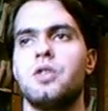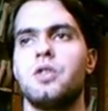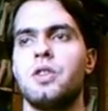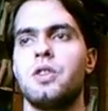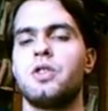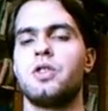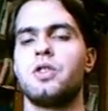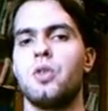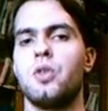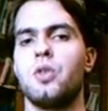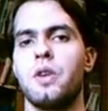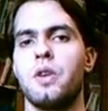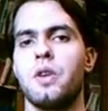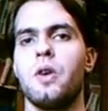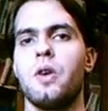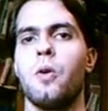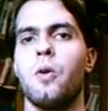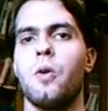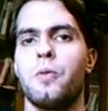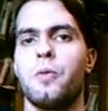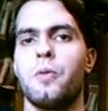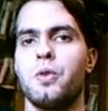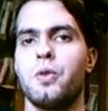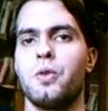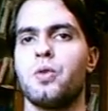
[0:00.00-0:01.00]
territory
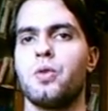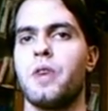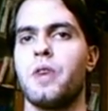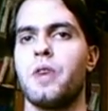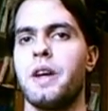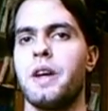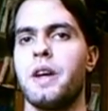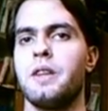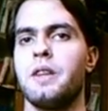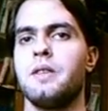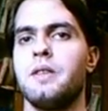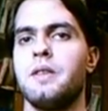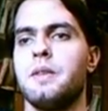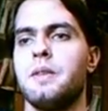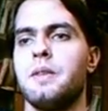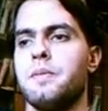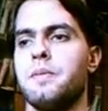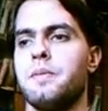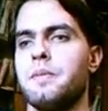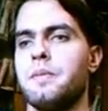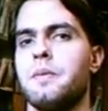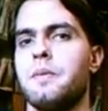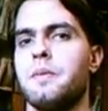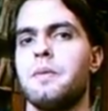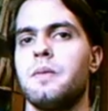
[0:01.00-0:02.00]
of Ukraine.
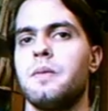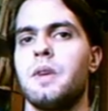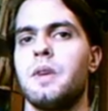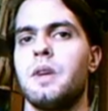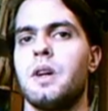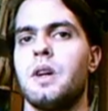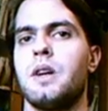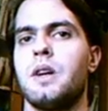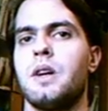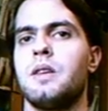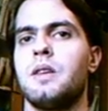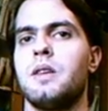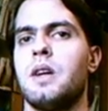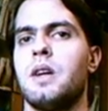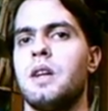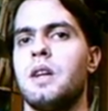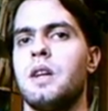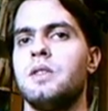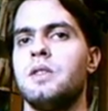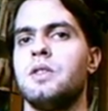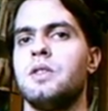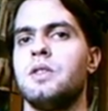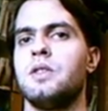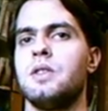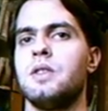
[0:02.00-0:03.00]

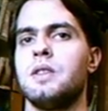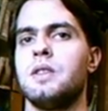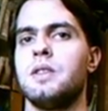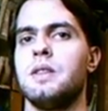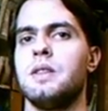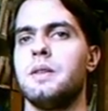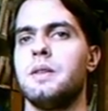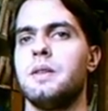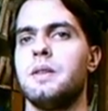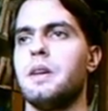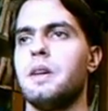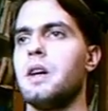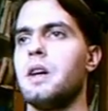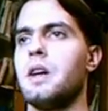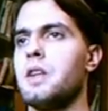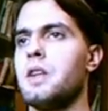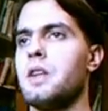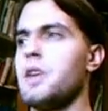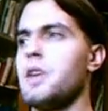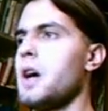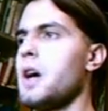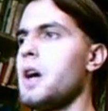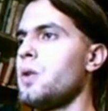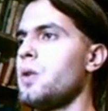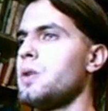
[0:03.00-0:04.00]
And
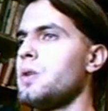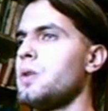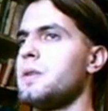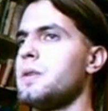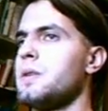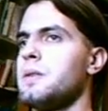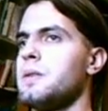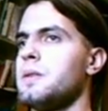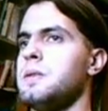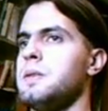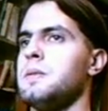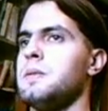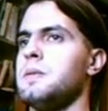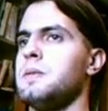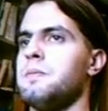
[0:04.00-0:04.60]
now